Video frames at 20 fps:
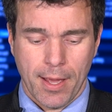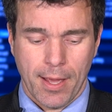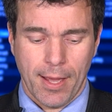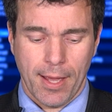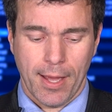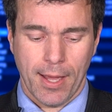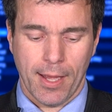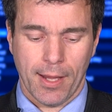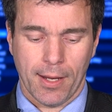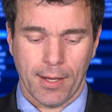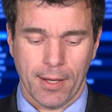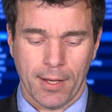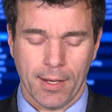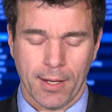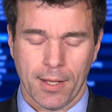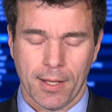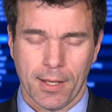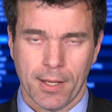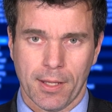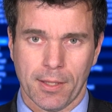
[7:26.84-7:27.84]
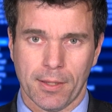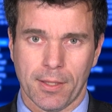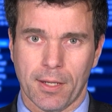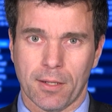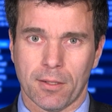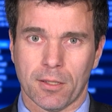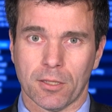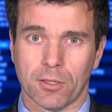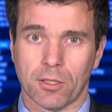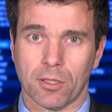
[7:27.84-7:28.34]
and
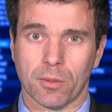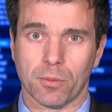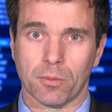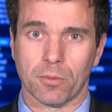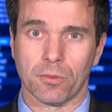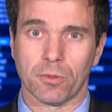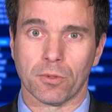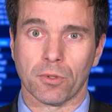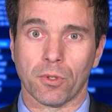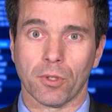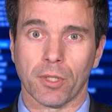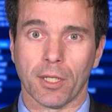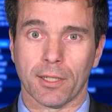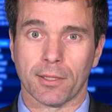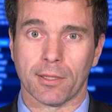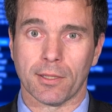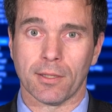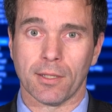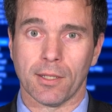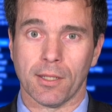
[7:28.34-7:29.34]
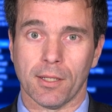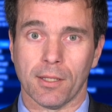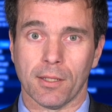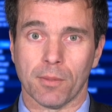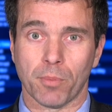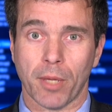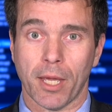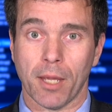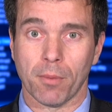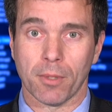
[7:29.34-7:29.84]
there are some royalty
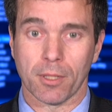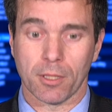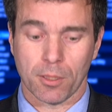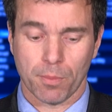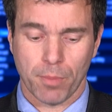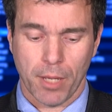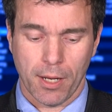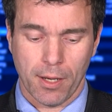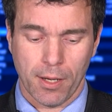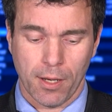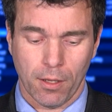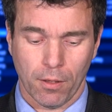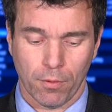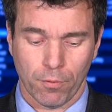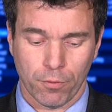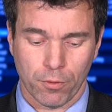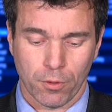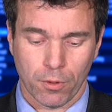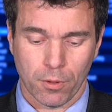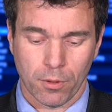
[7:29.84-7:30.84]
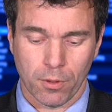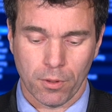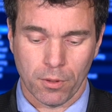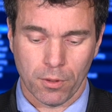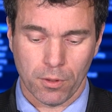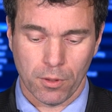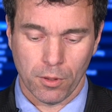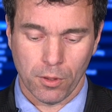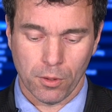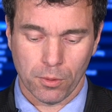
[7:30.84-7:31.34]
payments pending for
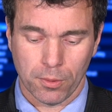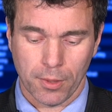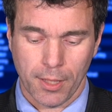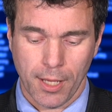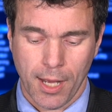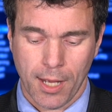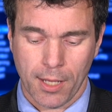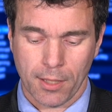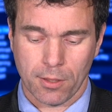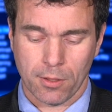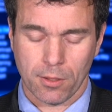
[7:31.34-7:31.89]
Nokia,